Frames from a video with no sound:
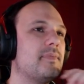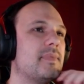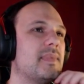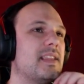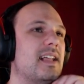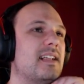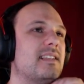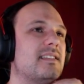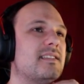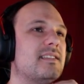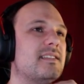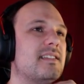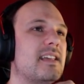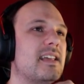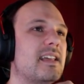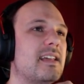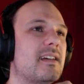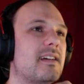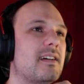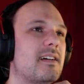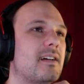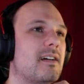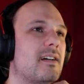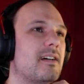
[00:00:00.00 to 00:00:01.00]
Let's see.
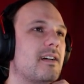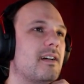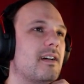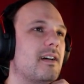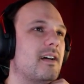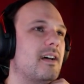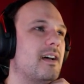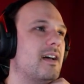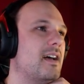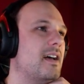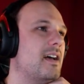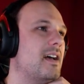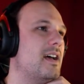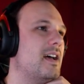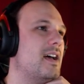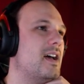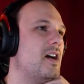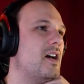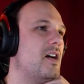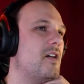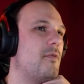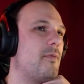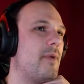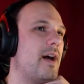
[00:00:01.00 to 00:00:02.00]

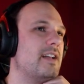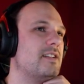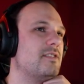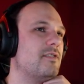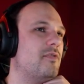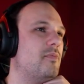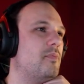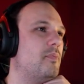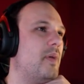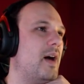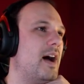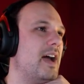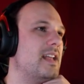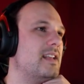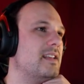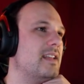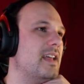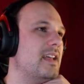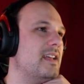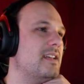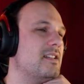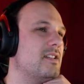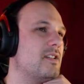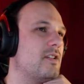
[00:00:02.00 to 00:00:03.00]
Rite of
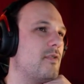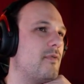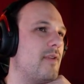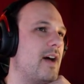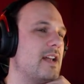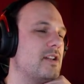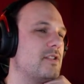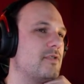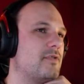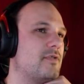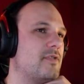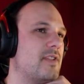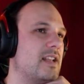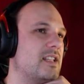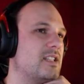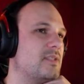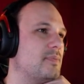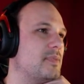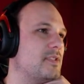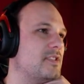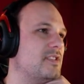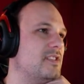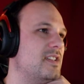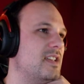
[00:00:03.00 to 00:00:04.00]
Binding, the Rite of
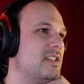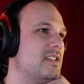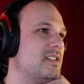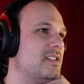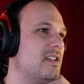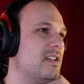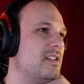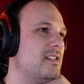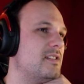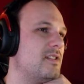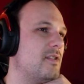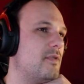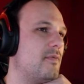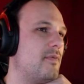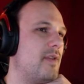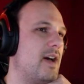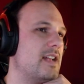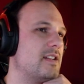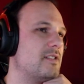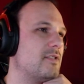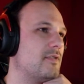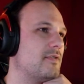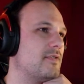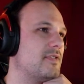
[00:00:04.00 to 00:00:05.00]
Transposition, the
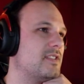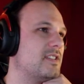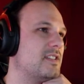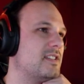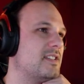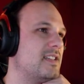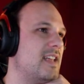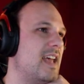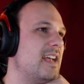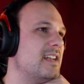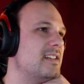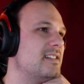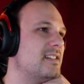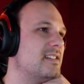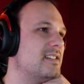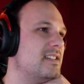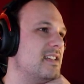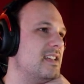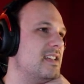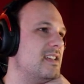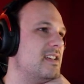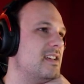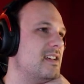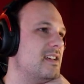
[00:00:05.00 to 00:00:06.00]
Rite of
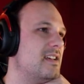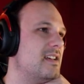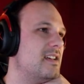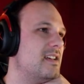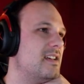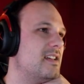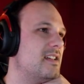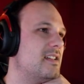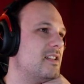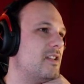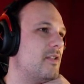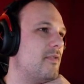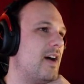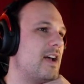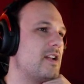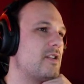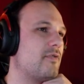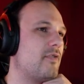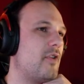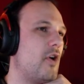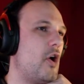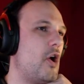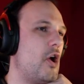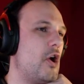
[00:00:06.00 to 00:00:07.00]
Sanctity, the Rite
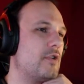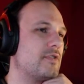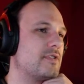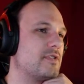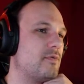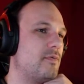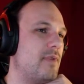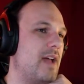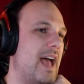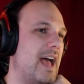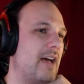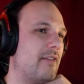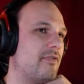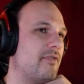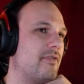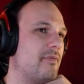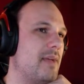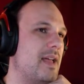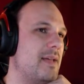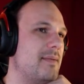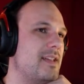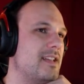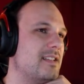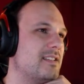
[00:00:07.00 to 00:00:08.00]
of Earth's Wrath.
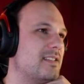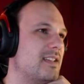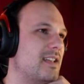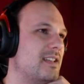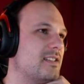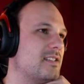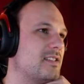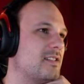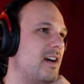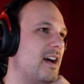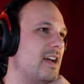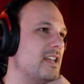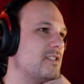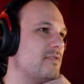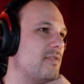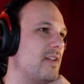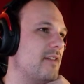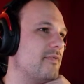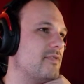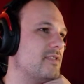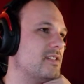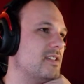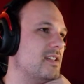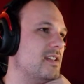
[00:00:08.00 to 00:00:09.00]
Maybe it's Sky's
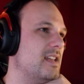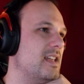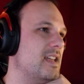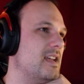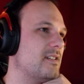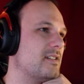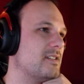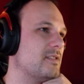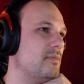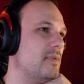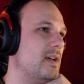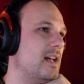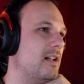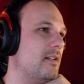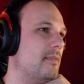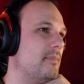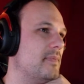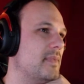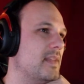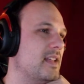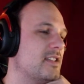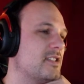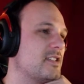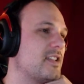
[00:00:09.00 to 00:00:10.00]
Wrath is in here as well.
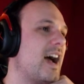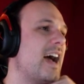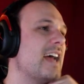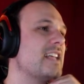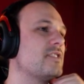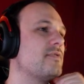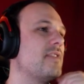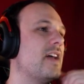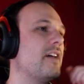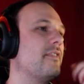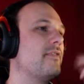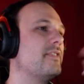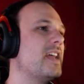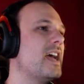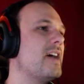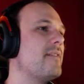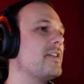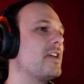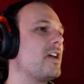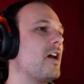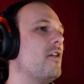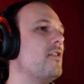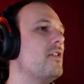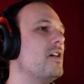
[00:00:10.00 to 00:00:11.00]
Sky's Wrath, there we
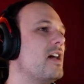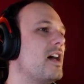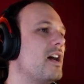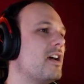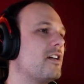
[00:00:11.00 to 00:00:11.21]
go.